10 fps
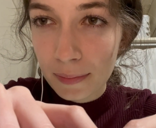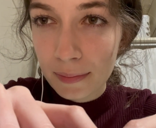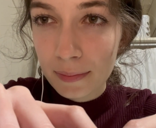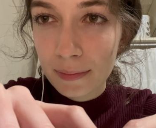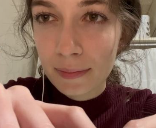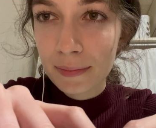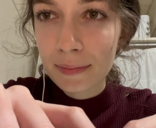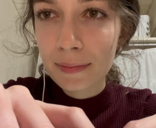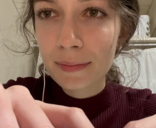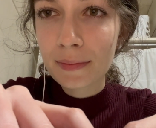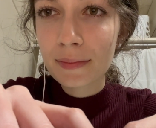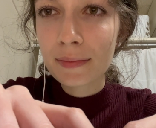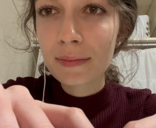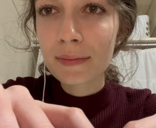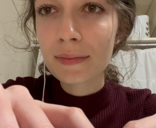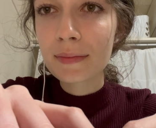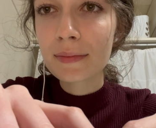(no one is talking)